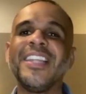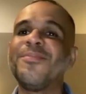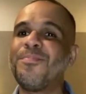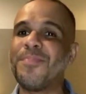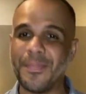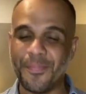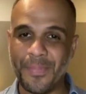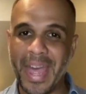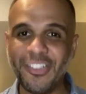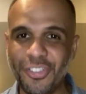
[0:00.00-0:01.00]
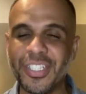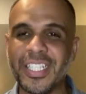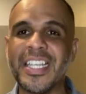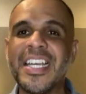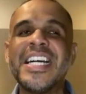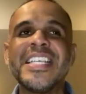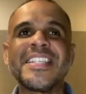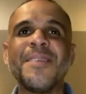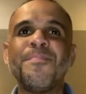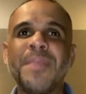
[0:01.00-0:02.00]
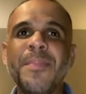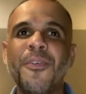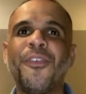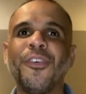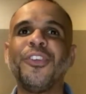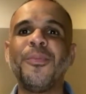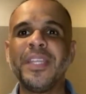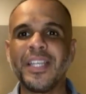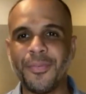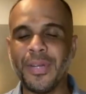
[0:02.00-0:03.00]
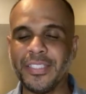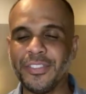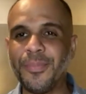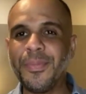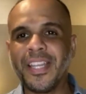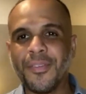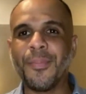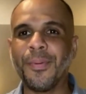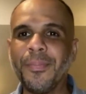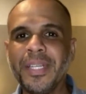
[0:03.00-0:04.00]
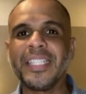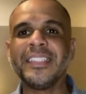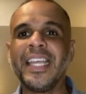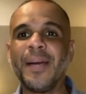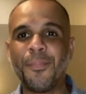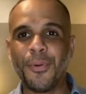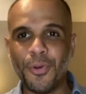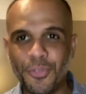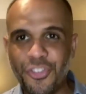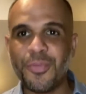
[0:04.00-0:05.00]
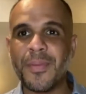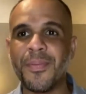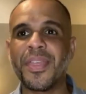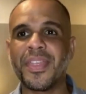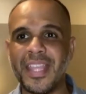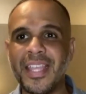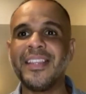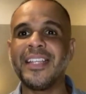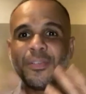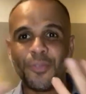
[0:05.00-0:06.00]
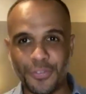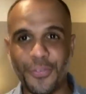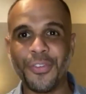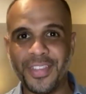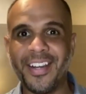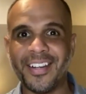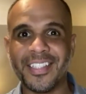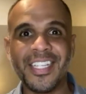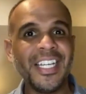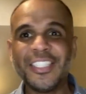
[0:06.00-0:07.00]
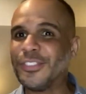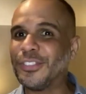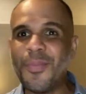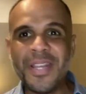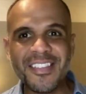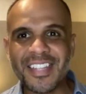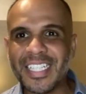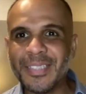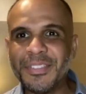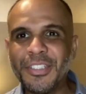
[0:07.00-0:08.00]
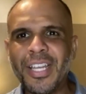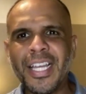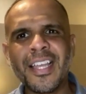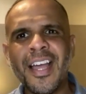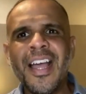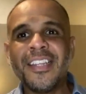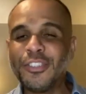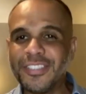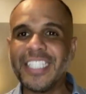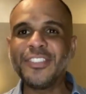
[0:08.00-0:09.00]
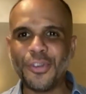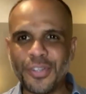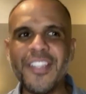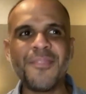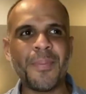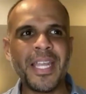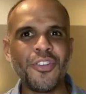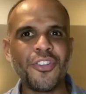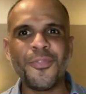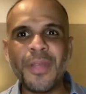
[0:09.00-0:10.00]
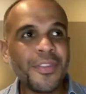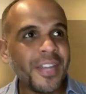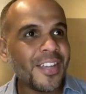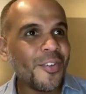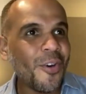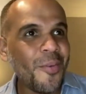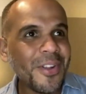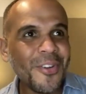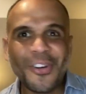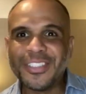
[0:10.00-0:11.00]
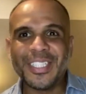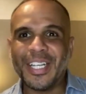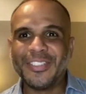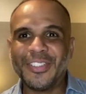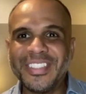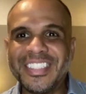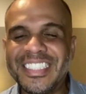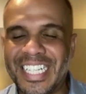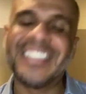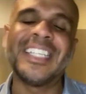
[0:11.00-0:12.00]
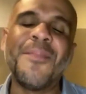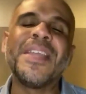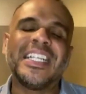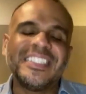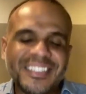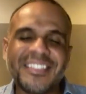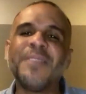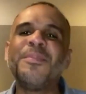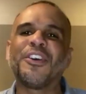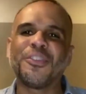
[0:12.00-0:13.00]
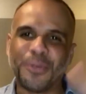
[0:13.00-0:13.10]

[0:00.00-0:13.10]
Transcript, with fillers: And actually, some people for Dominic, uh, Dominican Republic, they approached me thinking that I was from there. So many times, they were like, you start talking Spanish to me. I was like, oh my God, I don't, I, guess, I mean, I understand because